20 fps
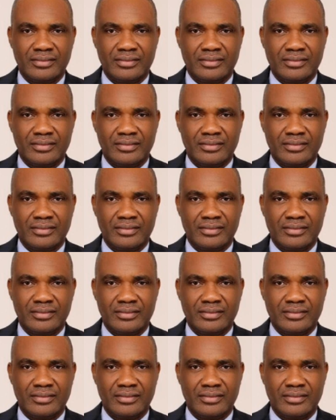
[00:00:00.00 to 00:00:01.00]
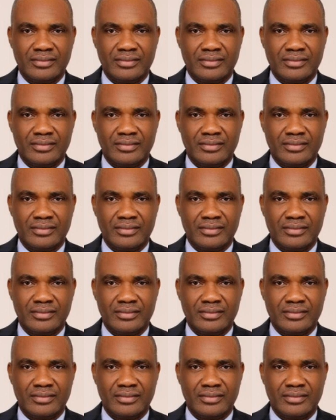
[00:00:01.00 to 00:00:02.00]

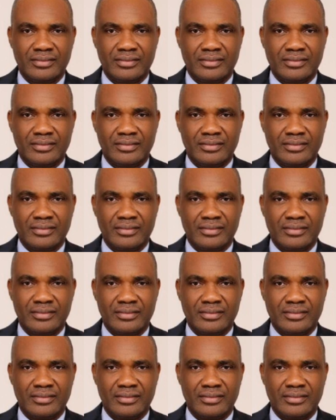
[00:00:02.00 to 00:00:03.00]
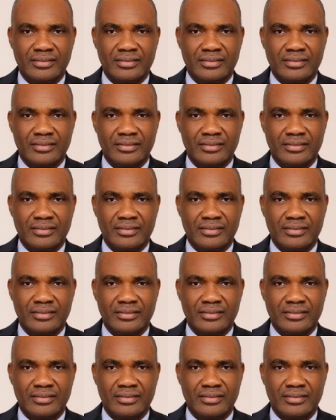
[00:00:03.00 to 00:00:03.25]
(no lip movement)